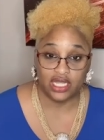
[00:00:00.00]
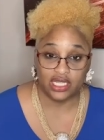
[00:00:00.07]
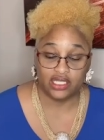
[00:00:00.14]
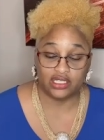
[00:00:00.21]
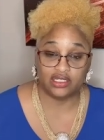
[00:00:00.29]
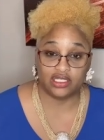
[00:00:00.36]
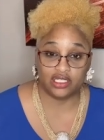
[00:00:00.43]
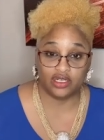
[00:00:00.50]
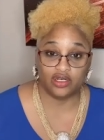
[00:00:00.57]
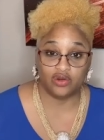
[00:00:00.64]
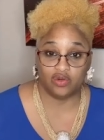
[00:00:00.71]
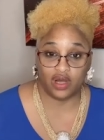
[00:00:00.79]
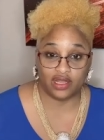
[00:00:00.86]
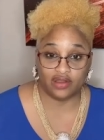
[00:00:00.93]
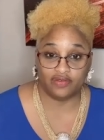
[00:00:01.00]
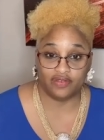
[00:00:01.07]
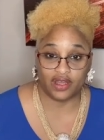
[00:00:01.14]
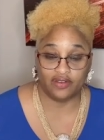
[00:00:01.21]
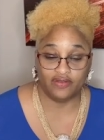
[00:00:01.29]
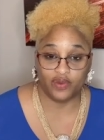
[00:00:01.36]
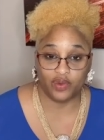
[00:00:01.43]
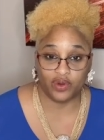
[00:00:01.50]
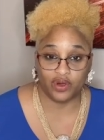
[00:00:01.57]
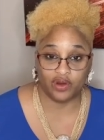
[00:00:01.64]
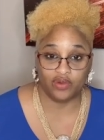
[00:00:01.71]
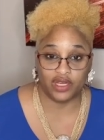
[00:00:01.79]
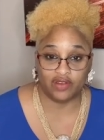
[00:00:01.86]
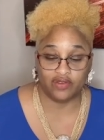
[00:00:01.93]
to still qualify for
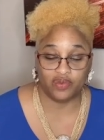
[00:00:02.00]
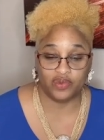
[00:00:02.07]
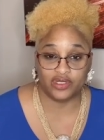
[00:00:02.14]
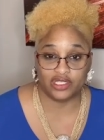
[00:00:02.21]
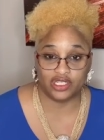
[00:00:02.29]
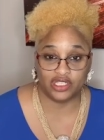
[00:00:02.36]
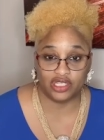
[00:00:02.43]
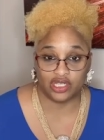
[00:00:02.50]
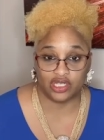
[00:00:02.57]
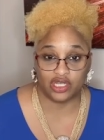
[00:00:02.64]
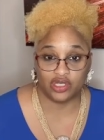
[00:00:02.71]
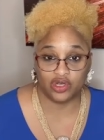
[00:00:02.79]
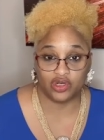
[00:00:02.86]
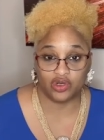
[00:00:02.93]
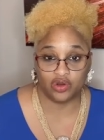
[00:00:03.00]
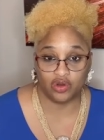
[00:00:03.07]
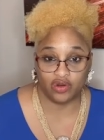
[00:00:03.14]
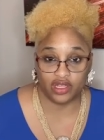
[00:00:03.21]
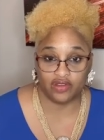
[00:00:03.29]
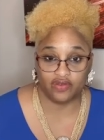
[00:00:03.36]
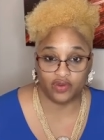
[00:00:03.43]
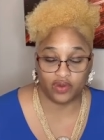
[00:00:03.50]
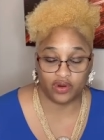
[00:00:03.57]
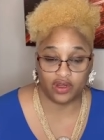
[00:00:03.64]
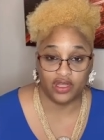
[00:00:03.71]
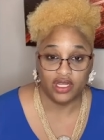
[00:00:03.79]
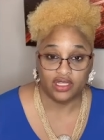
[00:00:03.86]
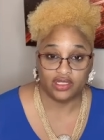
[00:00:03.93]
whatever position you're going
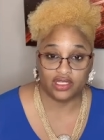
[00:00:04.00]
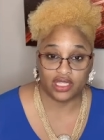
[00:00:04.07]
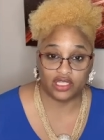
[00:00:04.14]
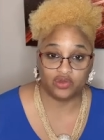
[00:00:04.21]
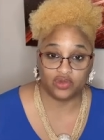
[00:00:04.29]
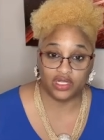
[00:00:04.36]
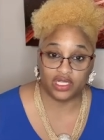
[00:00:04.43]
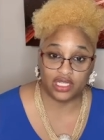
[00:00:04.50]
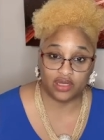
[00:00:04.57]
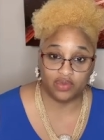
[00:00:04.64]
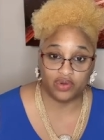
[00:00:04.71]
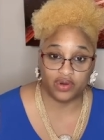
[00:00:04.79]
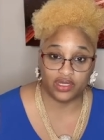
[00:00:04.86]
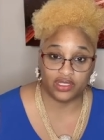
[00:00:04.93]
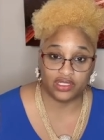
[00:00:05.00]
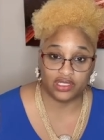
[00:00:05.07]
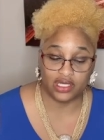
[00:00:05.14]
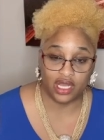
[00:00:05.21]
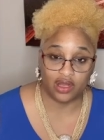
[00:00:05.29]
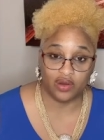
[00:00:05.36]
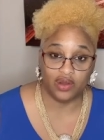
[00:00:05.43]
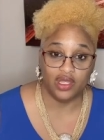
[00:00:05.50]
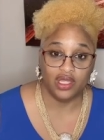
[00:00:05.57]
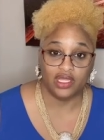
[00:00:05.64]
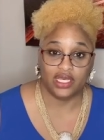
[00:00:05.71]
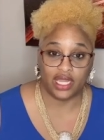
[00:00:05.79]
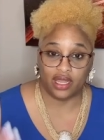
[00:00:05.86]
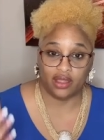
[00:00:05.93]
for. So that's really important to know.
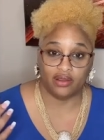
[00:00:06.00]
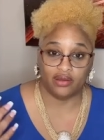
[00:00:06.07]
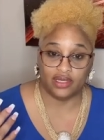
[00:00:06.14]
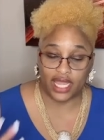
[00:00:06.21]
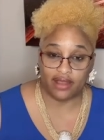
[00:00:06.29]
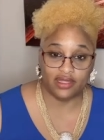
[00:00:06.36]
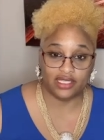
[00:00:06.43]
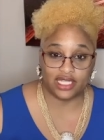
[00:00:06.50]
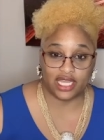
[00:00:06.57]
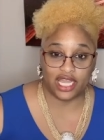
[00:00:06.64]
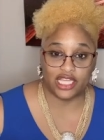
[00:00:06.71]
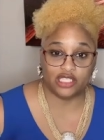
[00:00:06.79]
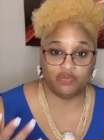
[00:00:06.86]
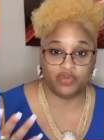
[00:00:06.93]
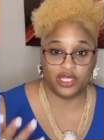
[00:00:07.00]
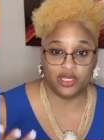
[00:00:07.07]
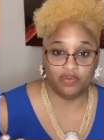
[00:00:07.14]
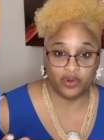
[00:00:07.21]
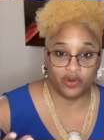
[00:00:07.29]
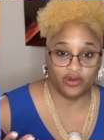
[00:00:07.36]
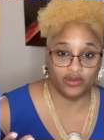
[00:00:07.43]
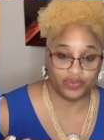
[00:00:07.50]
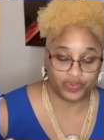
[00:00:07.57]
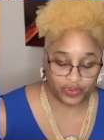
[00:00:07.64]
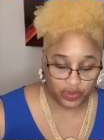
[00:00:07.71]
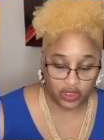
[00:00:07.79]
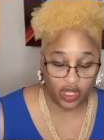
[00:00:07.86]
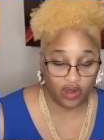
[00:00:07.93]
Now, nowadays, people
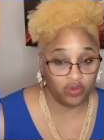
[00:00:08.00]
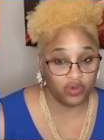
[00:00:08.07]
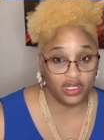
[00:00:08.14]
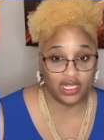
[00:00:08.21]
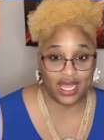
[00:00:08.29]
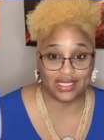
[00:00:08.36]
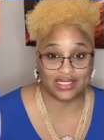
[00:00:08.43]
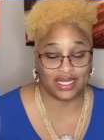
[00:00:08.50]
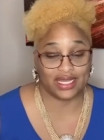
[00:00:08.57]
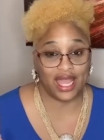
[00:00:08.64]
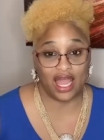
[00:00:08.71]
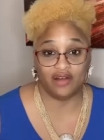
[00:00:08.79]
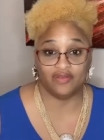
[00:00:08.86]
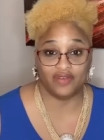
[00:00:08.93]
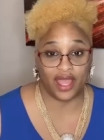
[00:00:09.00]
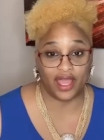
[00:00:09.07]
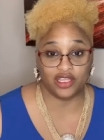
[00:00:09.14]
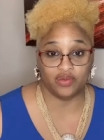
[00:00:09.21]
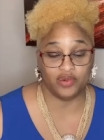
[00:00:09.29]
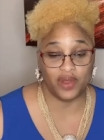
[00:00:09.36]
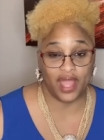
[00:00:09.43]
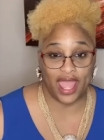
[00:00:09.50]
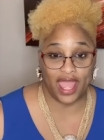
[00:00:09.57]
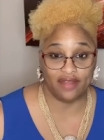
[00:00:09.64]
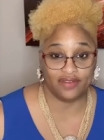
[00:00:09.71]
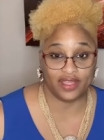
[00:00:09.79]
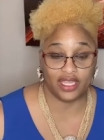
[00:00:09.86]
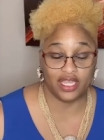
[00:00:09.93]
don't realize like how valuable
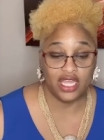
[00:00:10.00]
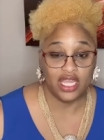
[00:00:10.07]
having